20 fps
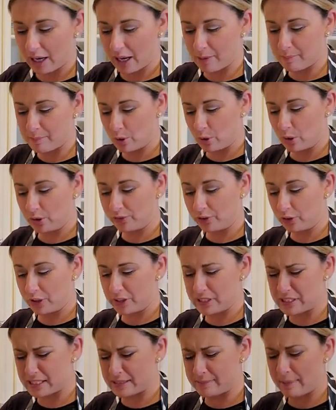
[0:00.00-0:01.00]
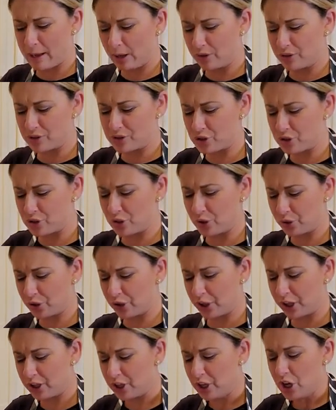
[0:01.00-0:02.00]
and beautiful. It smells so
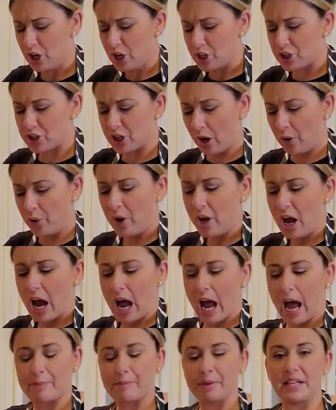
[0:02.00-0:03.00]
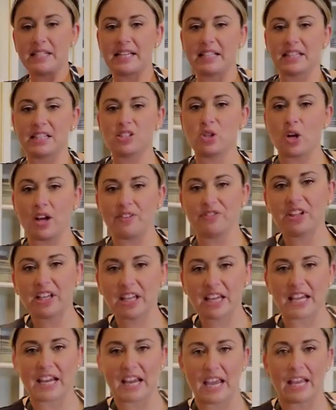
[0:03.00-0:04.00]
good. So I'm gonna take this off the
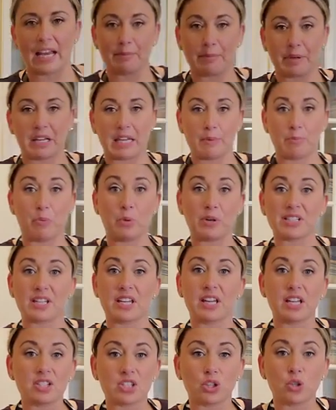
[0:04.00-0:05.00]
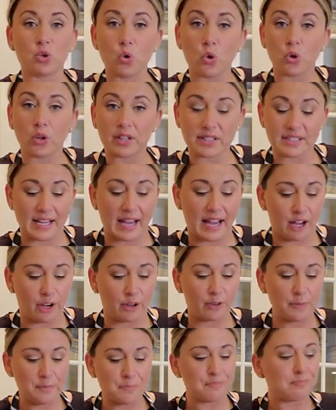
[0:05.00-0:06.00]
heat and I'm gonna keep whisking it to cool it
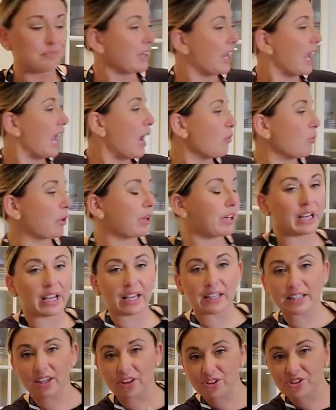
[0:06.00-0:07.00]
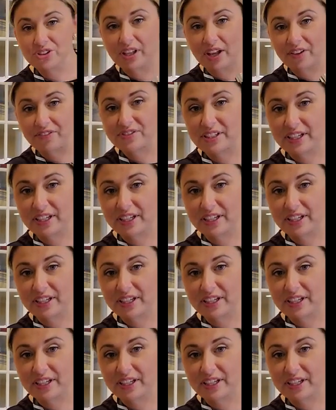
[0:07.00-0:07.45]
down, and we're gonna get the other stuff